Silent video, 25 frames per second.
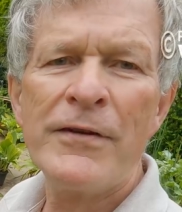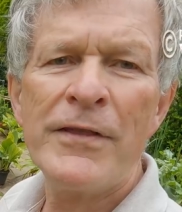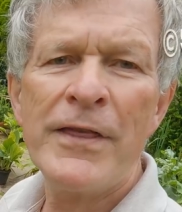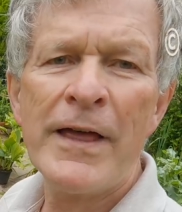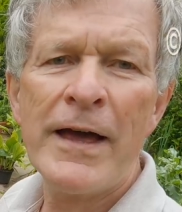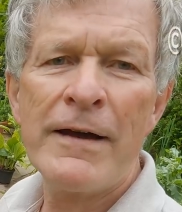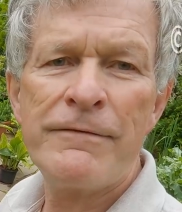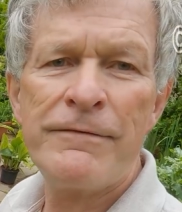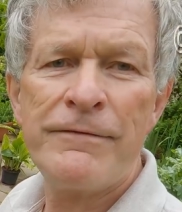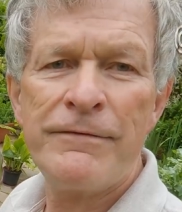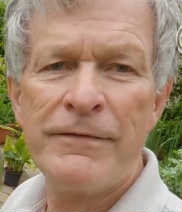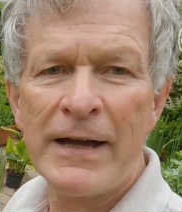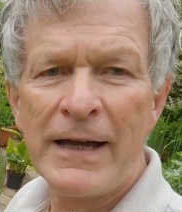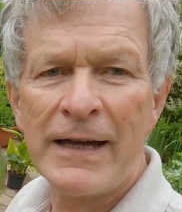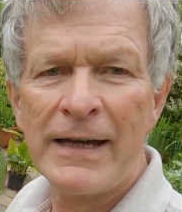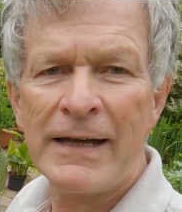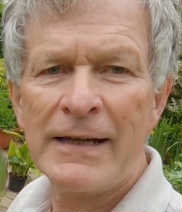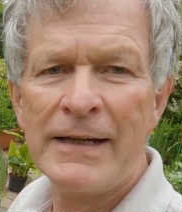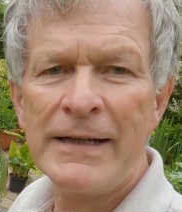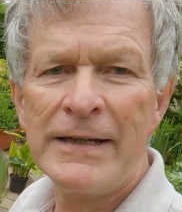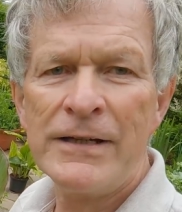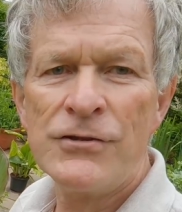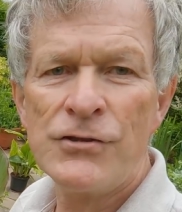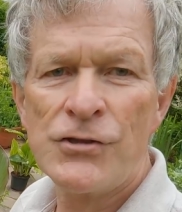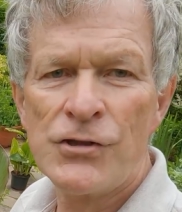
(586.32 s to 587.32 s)
they're
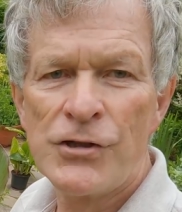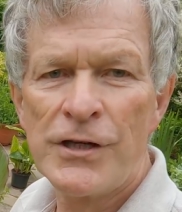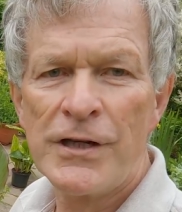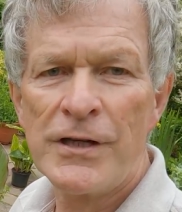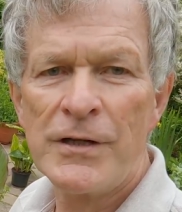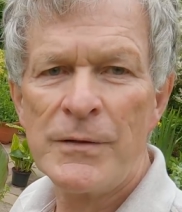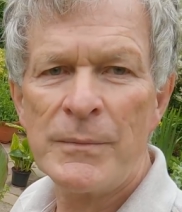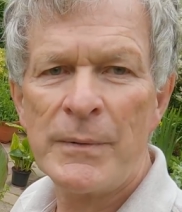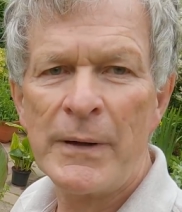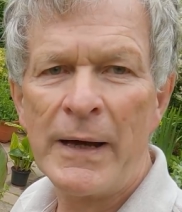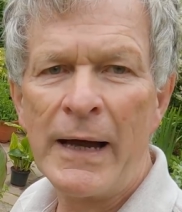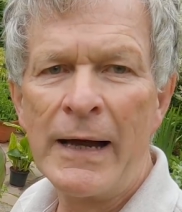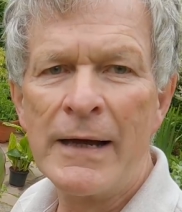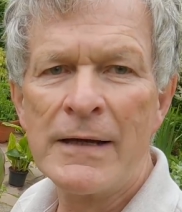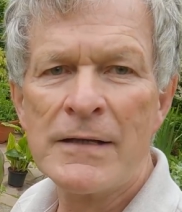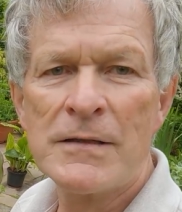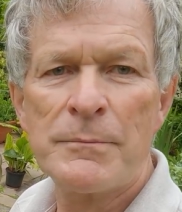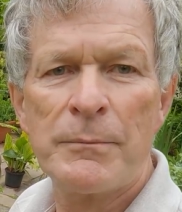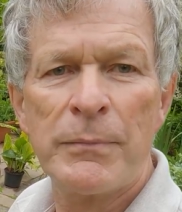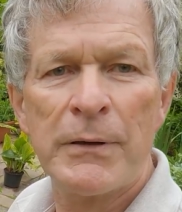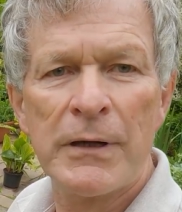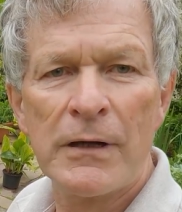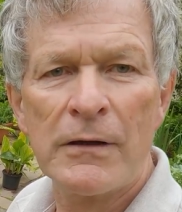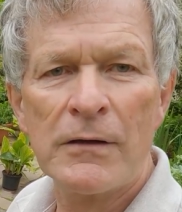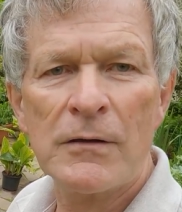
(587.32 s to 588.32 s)
fairly cheap as
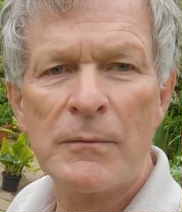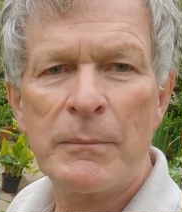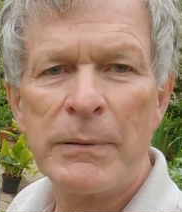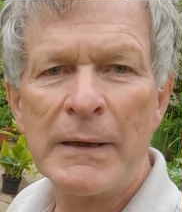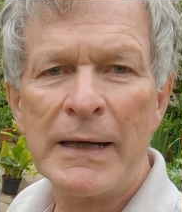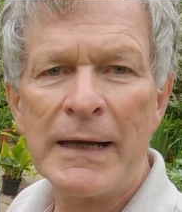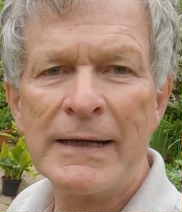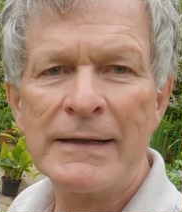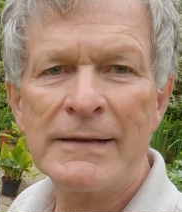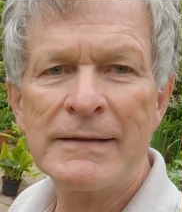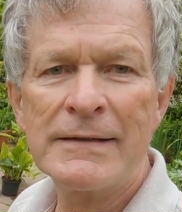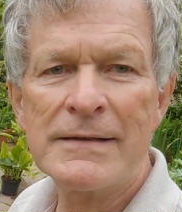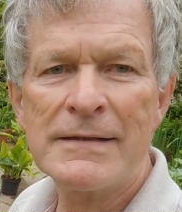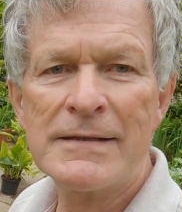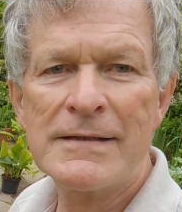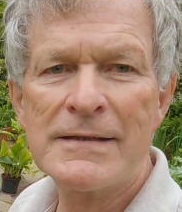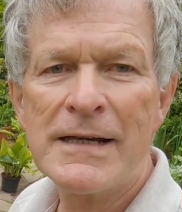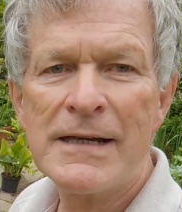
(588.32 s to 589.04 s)
plug plants.